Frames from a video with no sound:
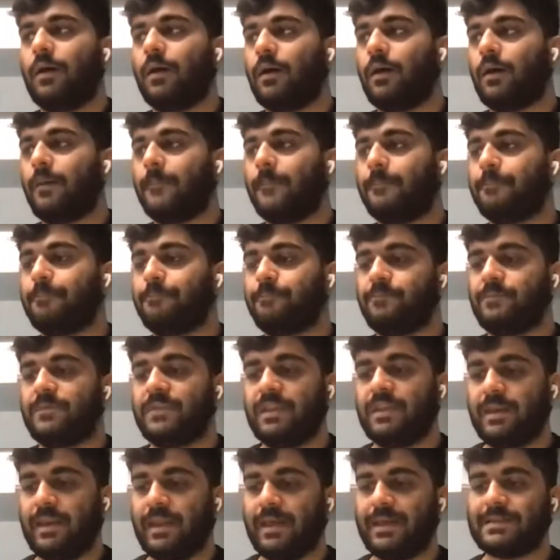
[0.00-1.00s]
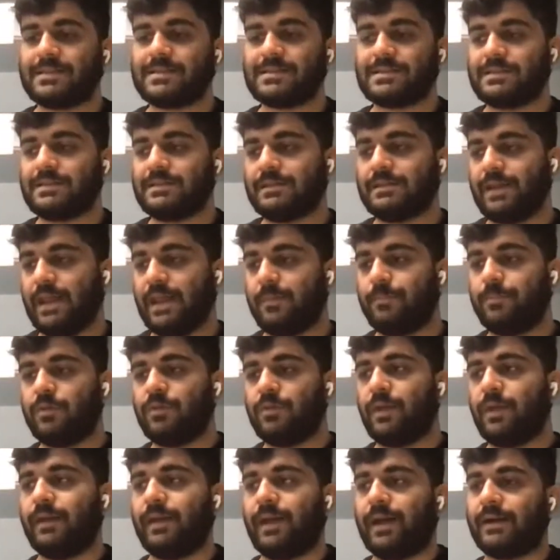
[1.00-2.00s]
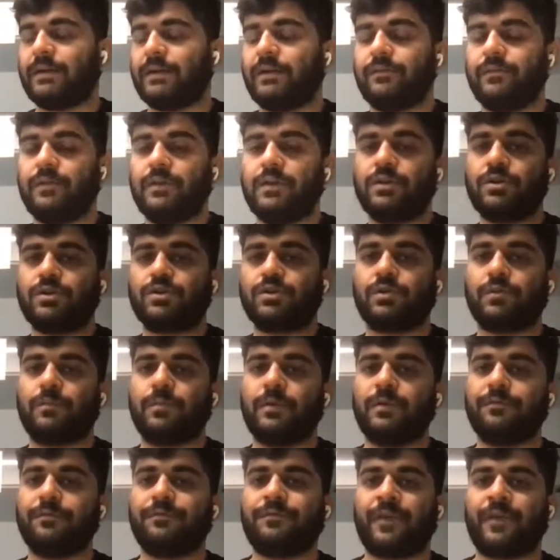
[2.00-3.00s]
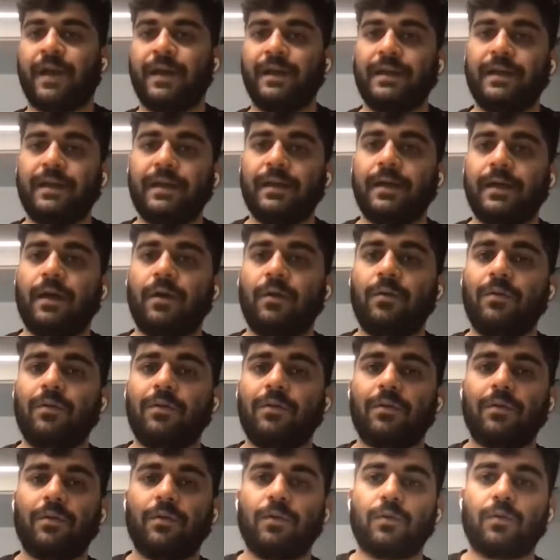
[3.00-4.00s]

The next step to that activity should be finding out